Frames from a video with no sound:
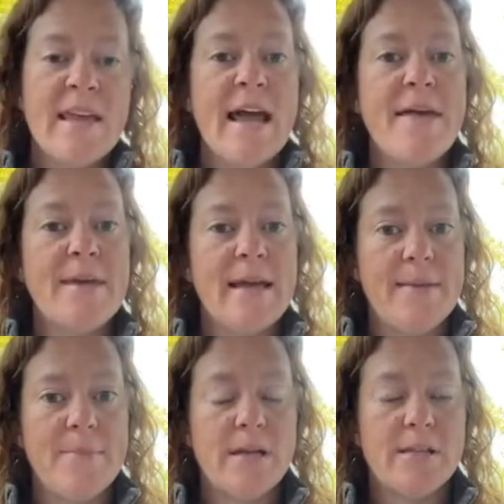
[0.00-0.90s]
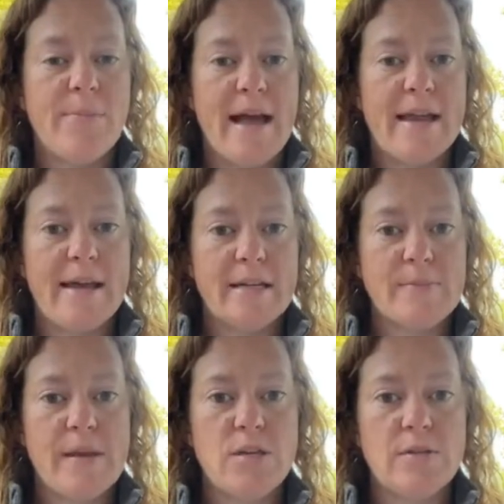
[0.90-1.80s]
And then I build the paddocks
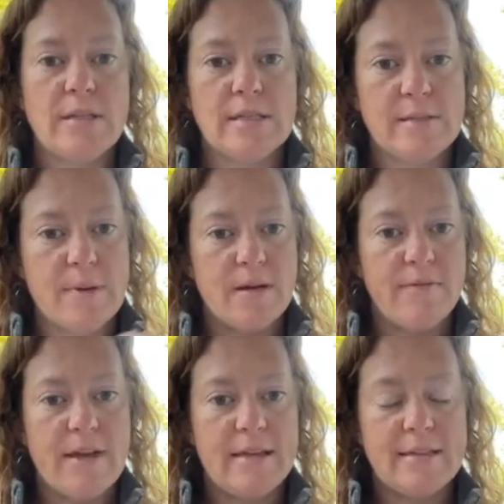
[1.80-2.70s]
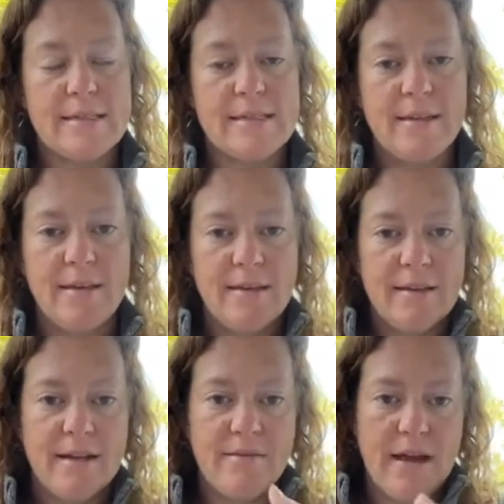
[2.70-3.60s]
by using the smart fence
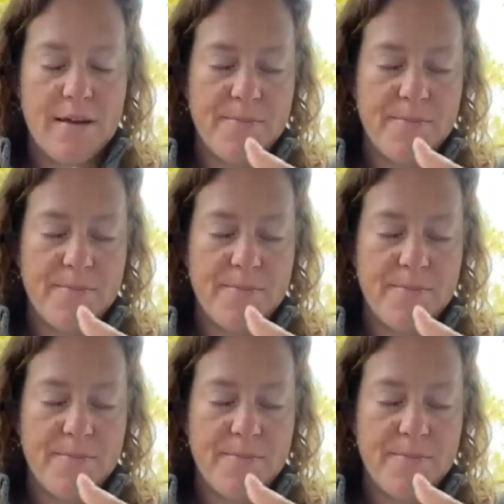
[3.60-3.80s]
kind of